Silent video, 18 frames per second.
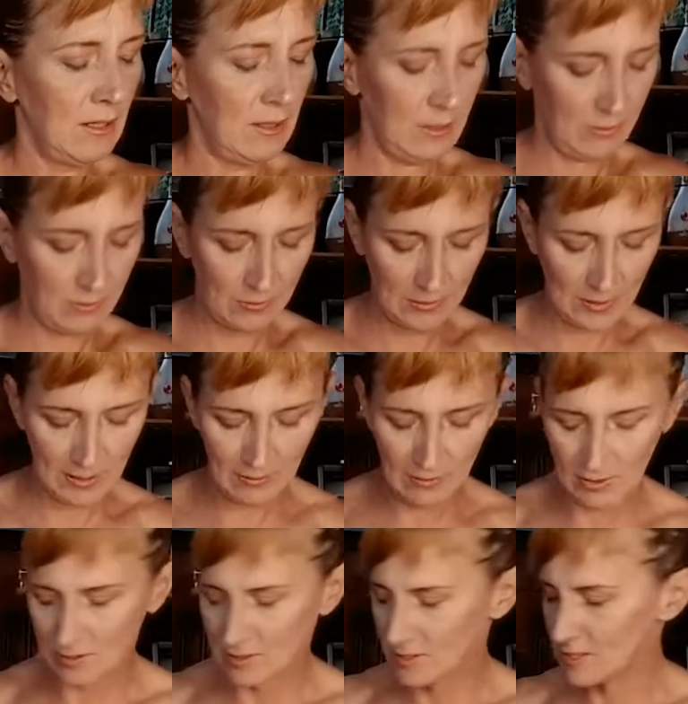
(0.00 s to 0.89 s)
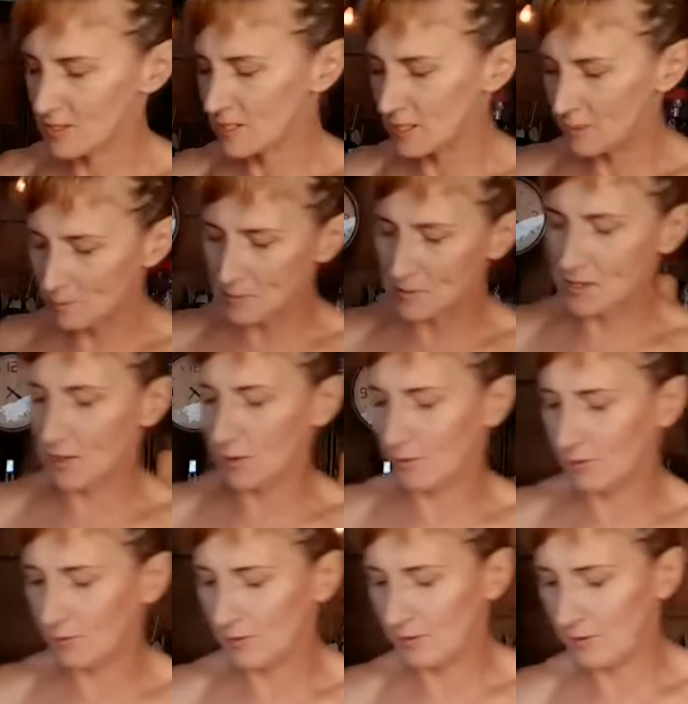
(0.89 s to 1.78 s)
flavor seeps
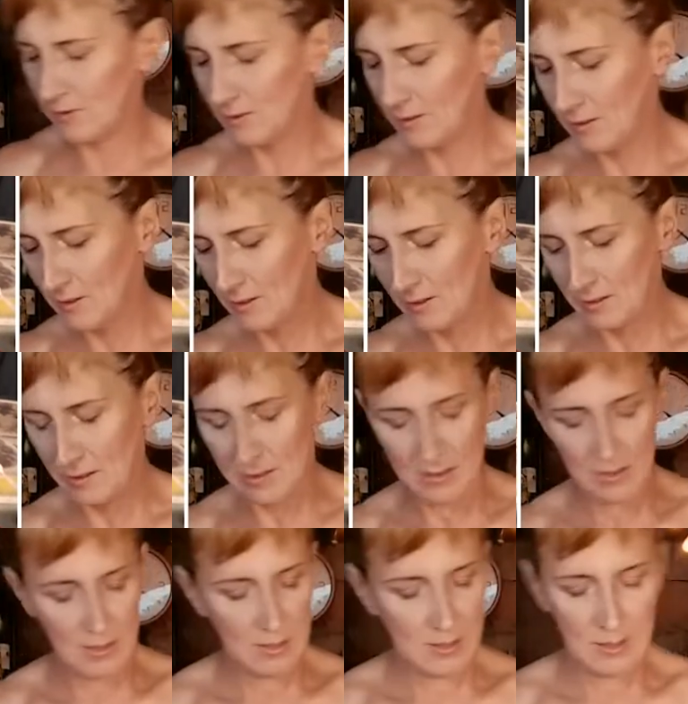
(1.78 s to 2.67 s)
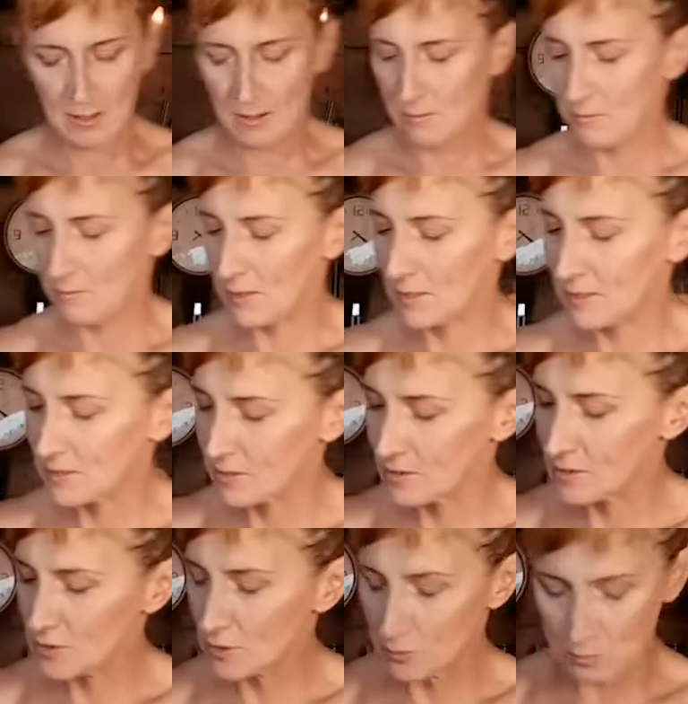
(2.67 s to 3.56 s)
out. Makes it
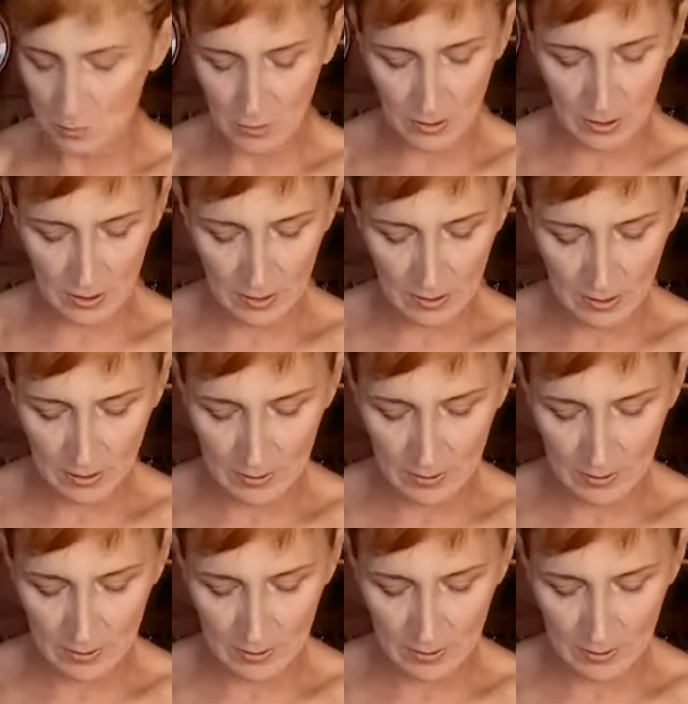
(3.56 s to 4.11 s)
super good.